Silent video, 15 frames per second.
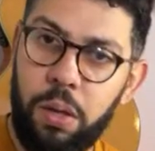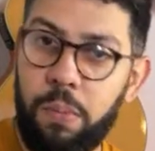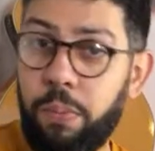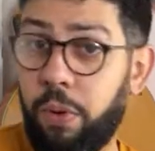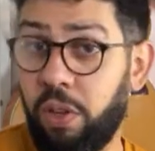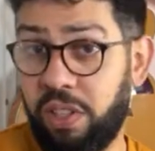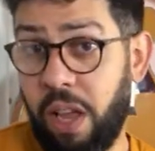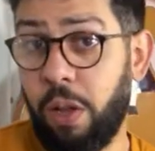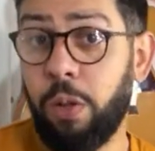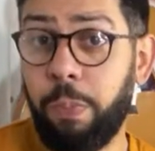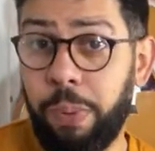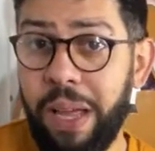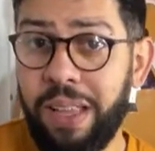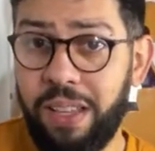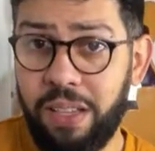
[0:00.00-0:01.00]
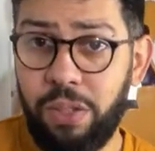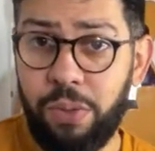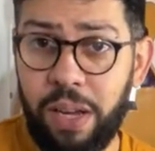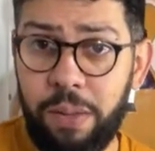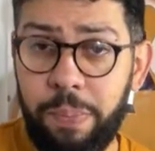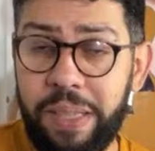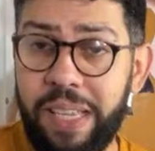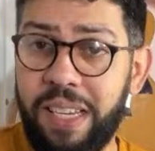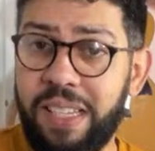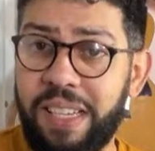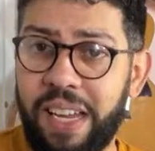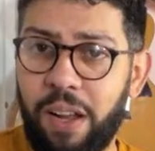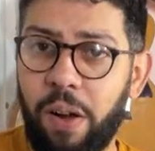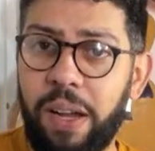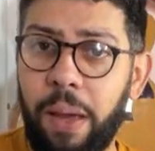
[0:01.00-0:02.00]
Because I could play this, right? But then it's
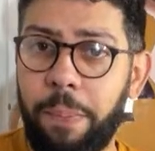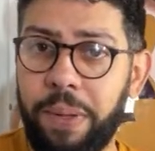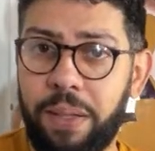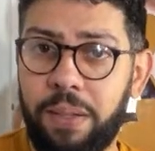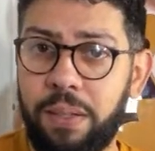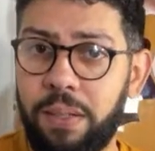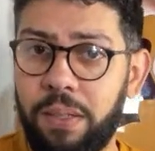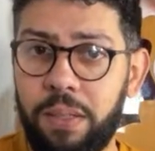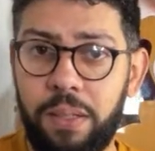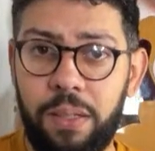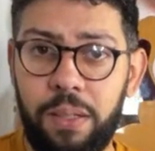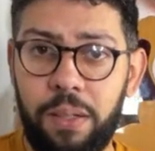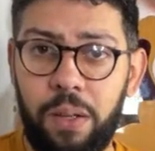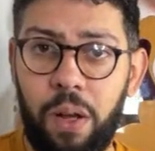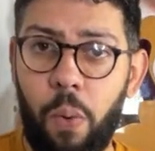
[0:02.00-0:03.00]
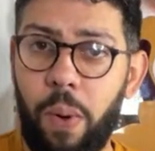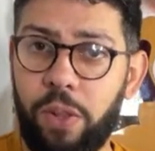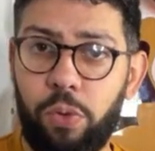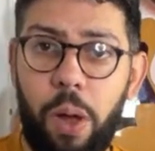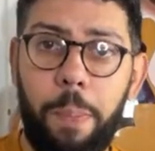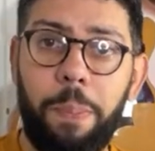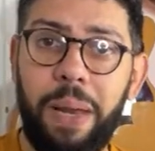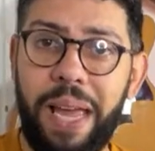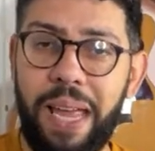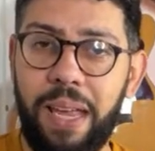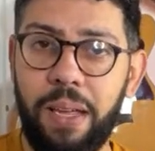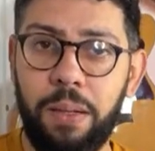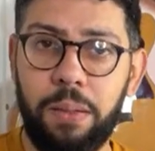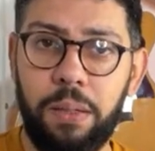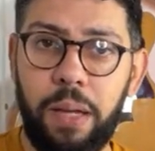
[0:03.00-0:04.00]
like, okay, but what do I play
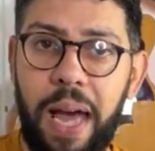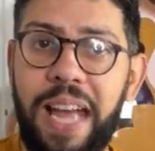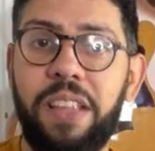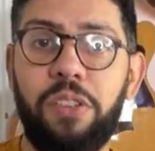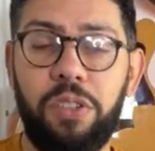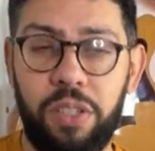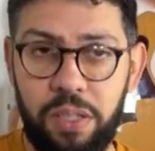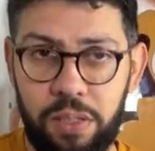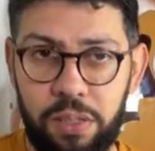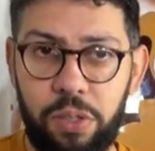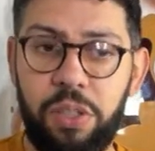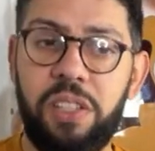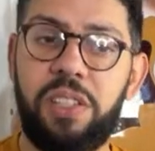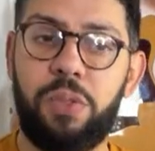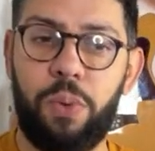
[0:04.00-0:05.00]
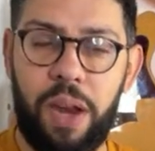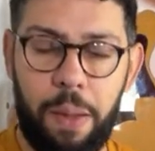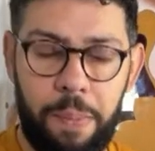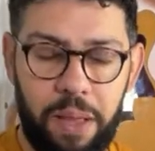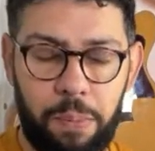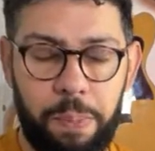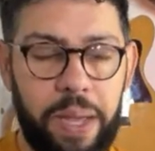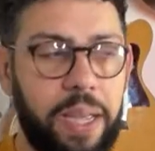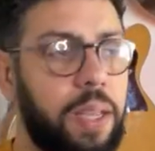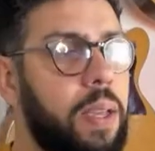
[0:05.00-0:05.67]
under this? So this is what I meant by